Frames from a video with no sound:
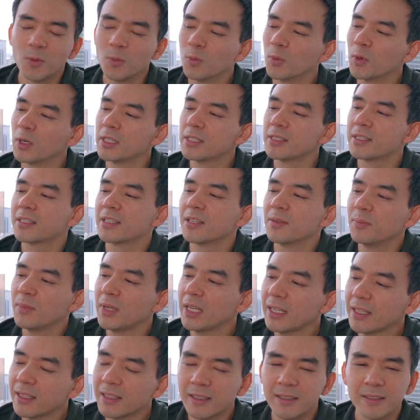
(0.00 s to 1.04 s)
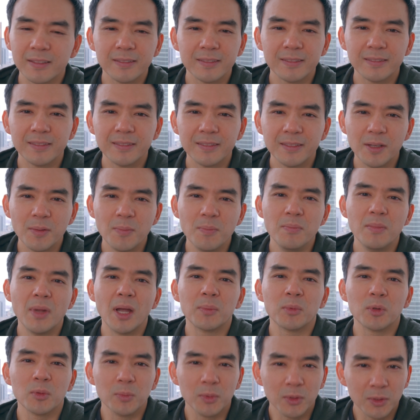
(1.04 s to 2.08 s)
was to make it
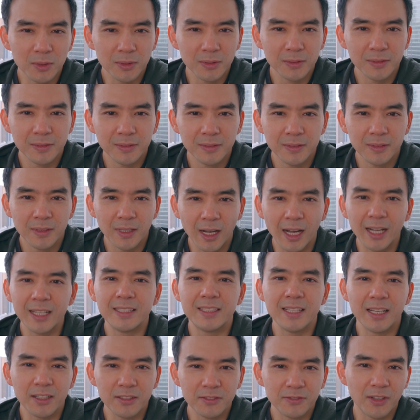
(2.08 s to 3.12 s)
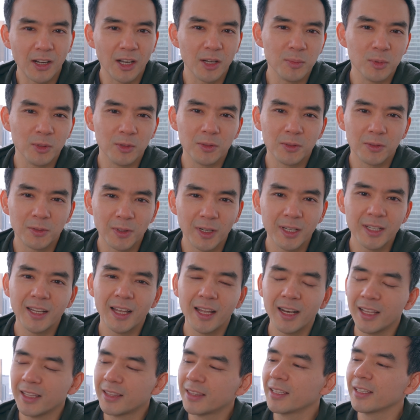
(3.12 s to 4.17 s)
memorable, identifiable, right?
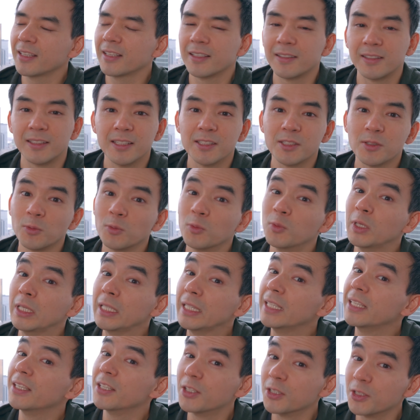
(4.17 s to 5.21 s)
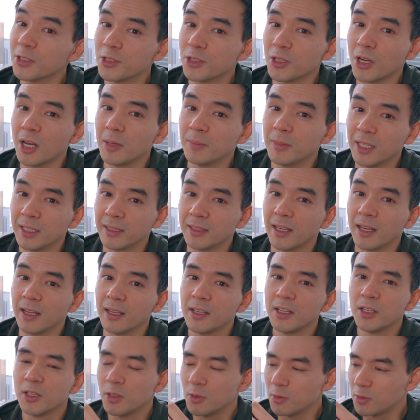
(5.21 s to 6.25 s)
And I think it does a really good job at that.
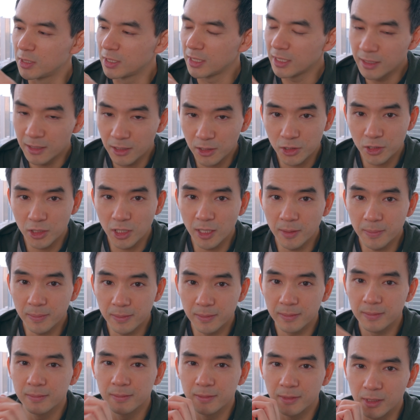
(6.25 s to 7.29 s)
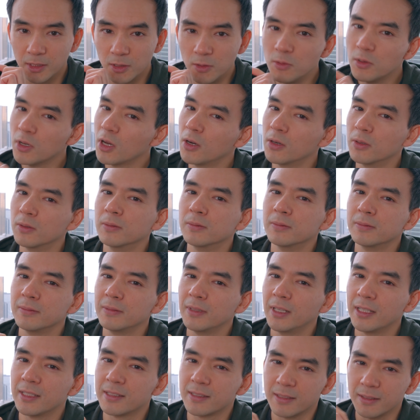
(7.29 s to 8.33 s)
You see the shape, you know
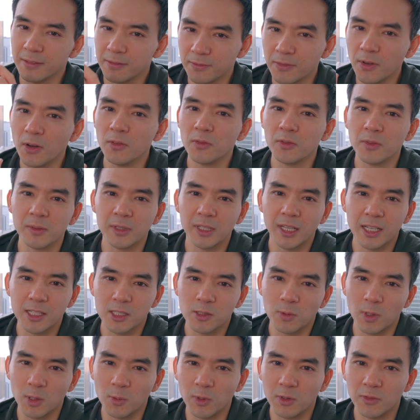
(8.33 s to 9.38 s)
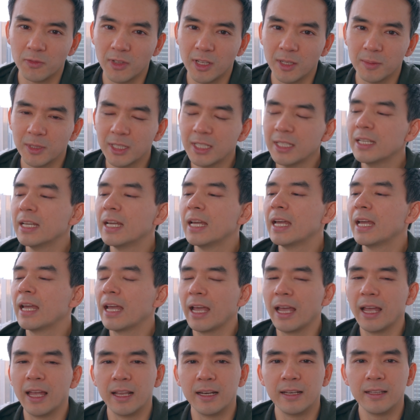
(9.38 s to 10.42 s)
it's a phone from the S twenty-one family,
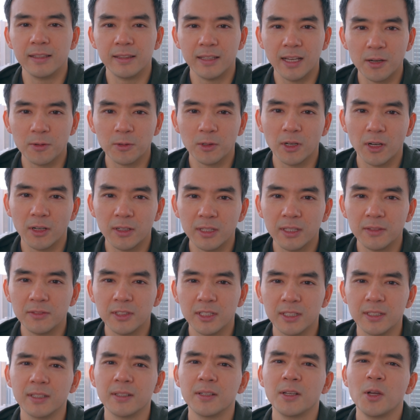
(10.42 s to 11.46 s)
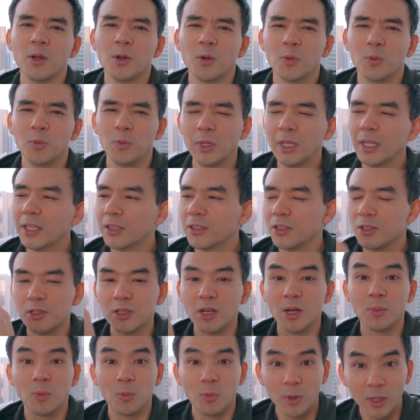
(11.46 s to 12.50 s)
and in that regard, they've done a really good
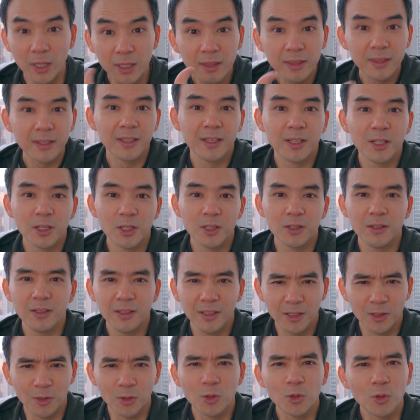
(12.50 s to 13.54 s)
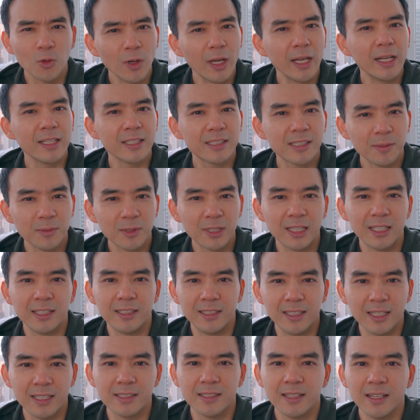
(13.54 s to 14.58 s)
job with, you know, creating something
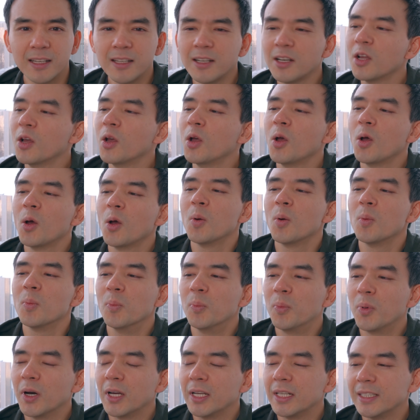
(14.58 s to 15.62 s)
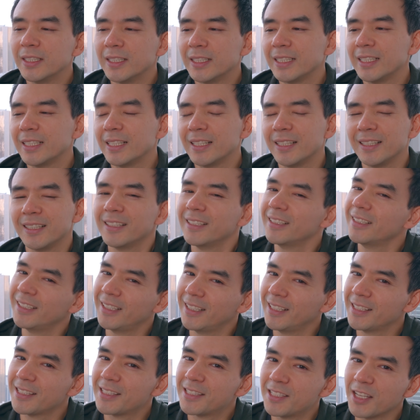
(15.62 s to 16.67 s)
that does that, but
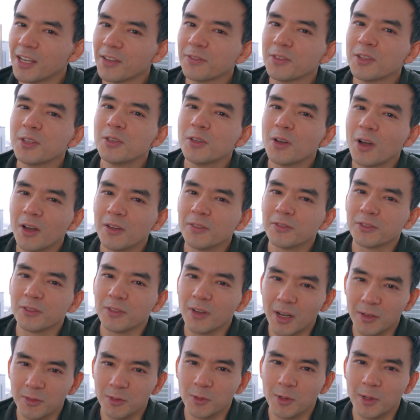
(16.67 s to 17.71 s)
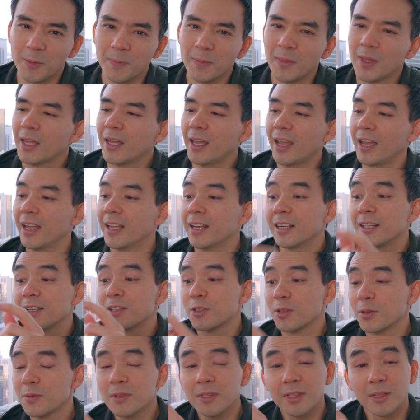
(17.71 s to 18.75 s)
it's definitely not for everyone. And in
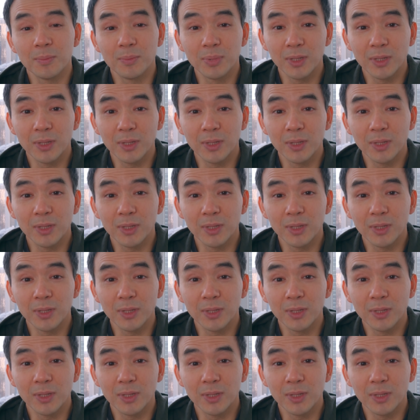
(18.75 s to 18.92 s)
terms of the